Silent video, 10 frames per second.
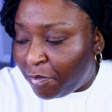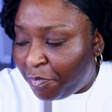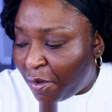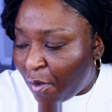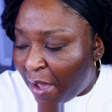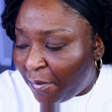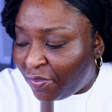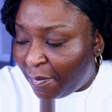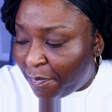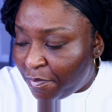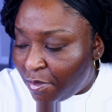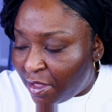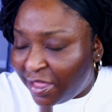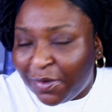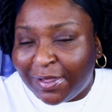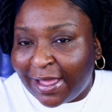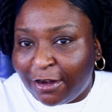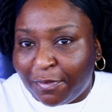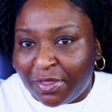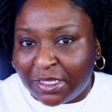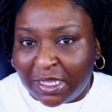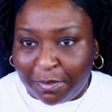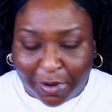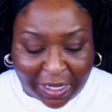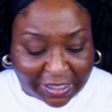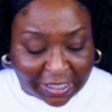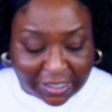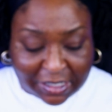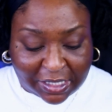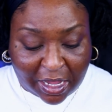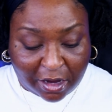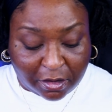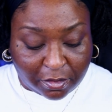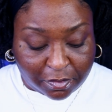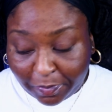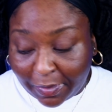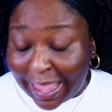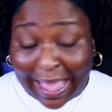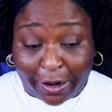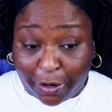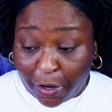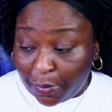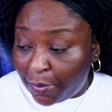But why would the liquid liner be the same price as the set? I don't know.